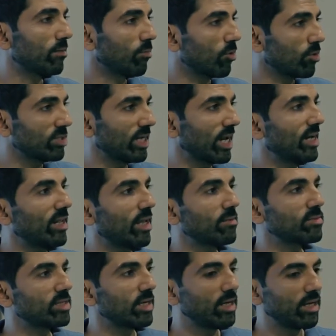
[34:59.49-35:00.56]
Most
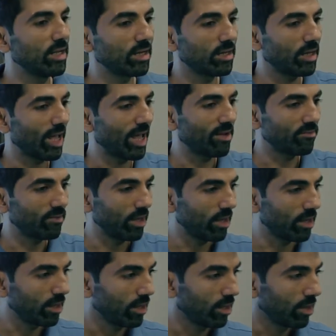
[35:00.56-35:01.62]
ATMs in India have
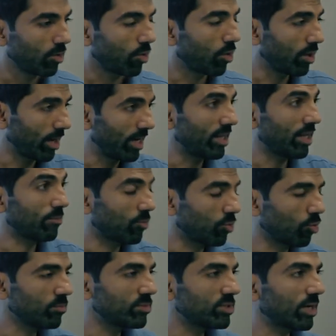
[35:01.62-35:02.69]
or ATM
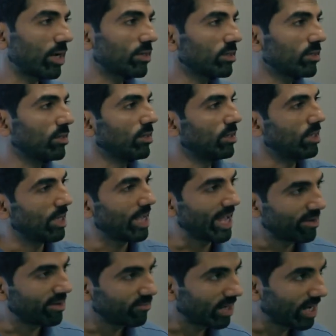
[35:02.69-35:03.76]
rooms rather,
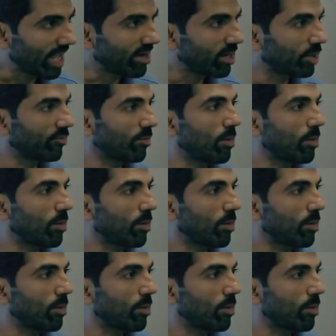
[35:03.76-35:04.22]
have an area of